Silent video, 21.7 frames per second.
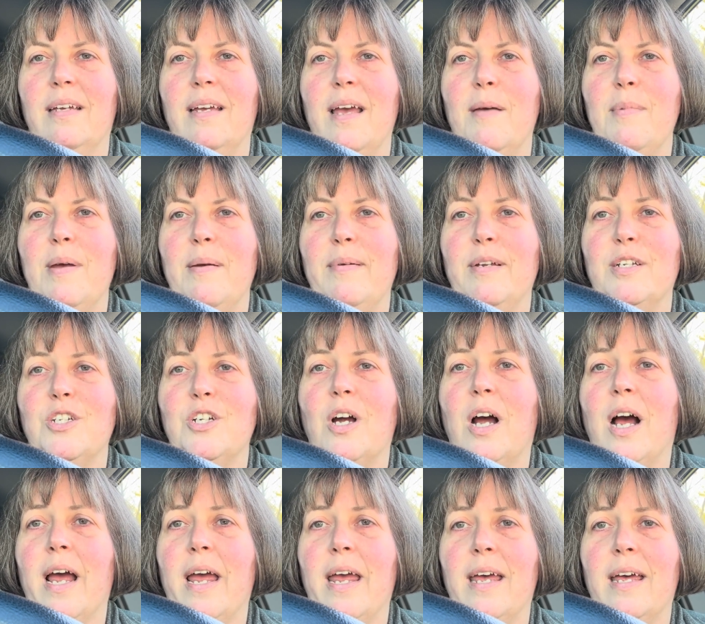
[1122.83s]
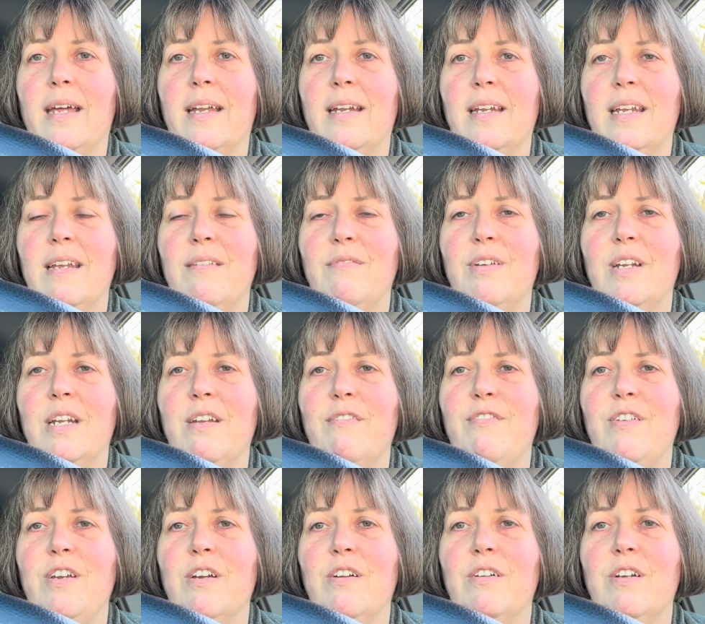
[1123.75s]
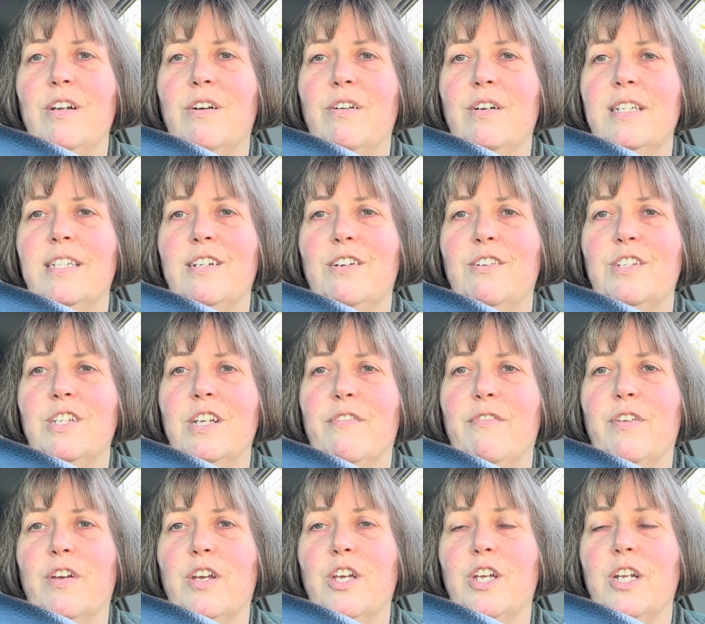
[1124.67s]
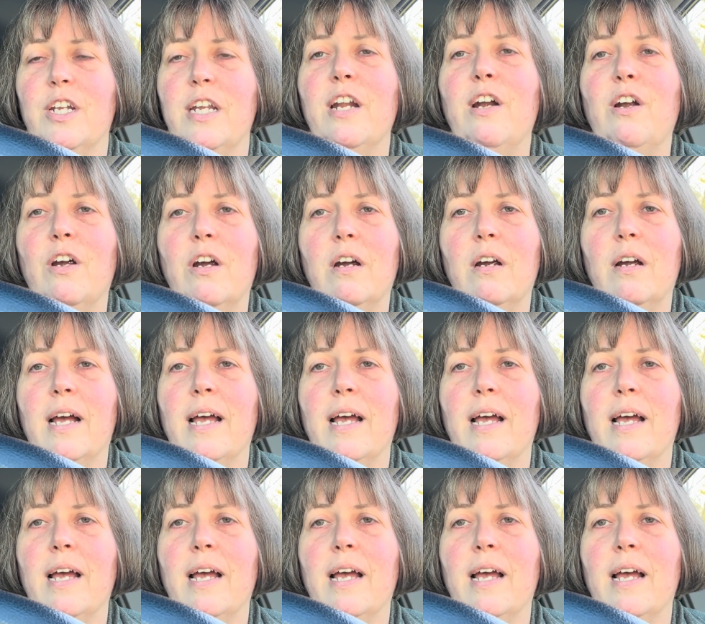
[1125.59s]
and maybe try it, even if you don't consider yourself a good knitter.